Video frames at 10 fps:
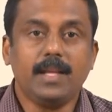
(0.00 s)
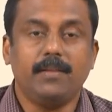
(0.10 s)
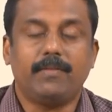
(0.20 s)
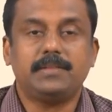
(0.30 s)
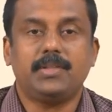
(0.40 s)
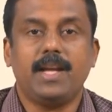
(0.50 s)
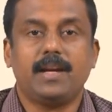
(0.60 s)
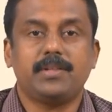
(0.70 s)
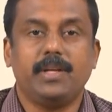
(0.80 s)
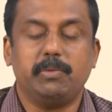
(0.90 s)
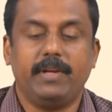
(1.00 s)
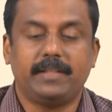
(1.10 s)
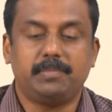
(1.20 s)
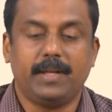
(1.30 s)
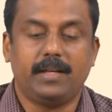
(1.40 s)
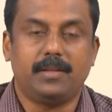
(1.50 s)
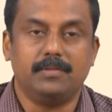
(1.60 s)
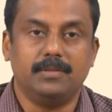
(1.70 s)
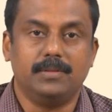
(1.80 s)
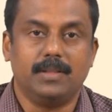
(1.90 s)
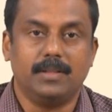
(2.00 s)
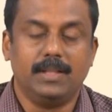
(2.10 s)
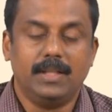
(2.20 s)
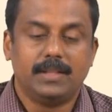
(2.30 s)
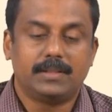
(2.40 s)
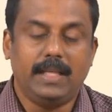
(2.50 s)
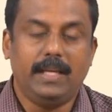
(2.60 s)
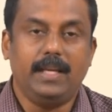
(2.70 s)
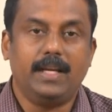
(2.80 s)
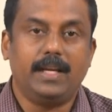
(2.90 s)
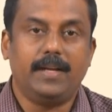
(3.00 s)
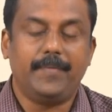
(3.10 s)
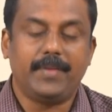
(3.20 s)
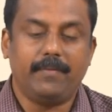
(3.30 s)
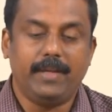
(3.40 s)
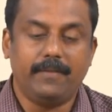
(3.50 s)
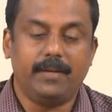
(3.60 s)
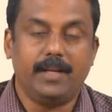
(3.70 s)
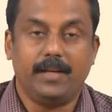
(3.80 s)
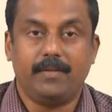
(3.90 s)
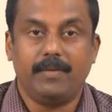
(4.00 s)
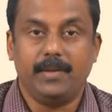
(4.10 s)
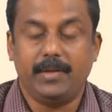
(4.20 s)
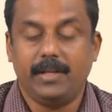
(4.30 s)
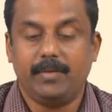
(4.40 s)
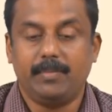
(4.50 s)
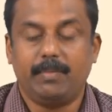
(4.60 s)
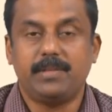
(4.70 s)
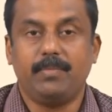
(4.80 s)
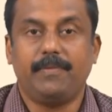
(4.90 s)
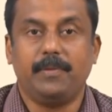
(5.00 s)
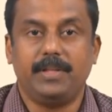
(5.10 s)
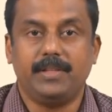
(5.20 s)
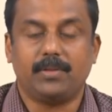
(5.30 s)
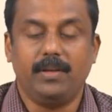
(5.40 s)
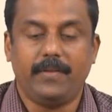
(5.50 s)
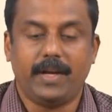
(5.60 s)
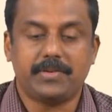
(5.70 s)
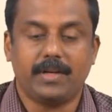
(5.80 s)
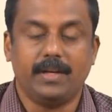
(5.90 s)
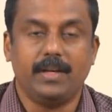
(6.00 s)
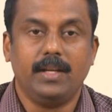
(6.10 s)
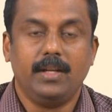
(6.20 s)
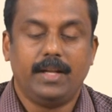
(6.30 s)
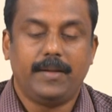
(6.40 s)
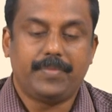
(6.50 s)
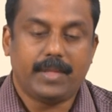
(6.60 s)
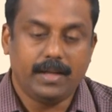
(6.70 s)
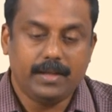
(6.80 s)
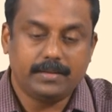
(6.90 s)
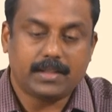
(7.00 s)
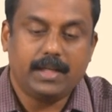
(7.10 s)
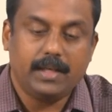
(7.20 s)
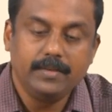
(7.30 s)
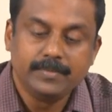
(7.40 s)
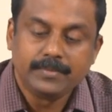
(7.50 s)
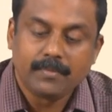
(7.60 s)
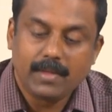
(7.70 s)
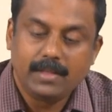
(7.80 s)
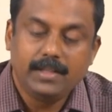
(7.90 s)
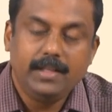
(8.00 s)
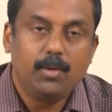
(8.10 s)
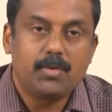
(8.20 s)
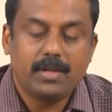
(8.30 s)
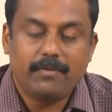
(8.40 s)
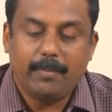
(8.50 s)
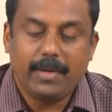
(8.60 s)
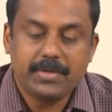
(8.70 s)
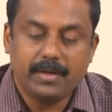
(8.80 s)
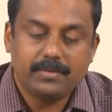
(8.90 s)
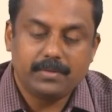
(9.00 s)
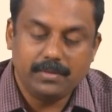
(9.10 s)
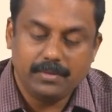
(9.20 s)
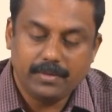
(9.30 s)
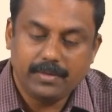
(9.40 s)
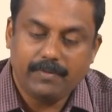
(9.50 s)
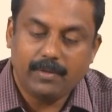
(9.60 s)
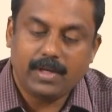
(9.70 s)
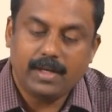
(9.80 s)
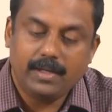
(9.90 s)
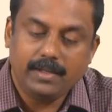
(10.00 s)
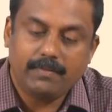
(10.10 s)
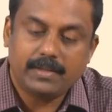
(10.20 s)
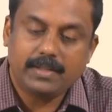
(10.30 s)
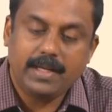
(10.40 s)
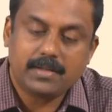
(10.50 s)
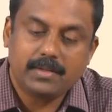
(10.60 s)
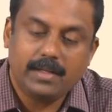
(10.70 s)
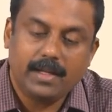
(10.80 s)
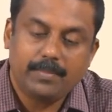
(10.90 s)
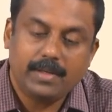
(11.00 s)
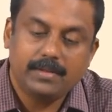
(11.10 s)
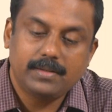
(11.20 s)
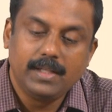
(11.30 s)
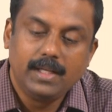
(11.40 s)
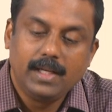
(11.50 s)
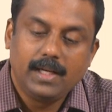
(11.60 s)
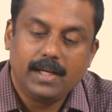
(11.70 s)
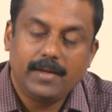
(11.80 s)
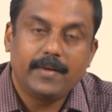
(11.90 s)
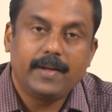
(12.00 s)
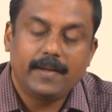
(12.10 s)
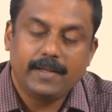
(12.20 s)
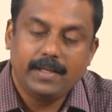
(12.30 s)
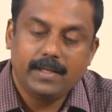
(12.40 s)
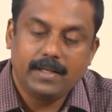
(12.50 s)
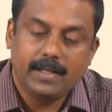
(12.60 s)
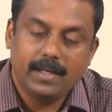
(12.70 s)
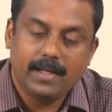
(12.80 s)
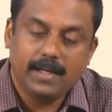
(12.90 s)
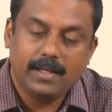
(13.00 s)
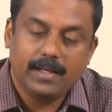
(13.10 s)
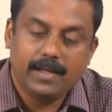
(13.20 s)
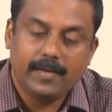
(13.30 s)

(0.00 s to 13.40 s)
the first reaction you would expect to uh, see um, even uh, much before the solidification um, started see inclusion formation. So, if you look at the first reaction that happens uh, uh in an, uh,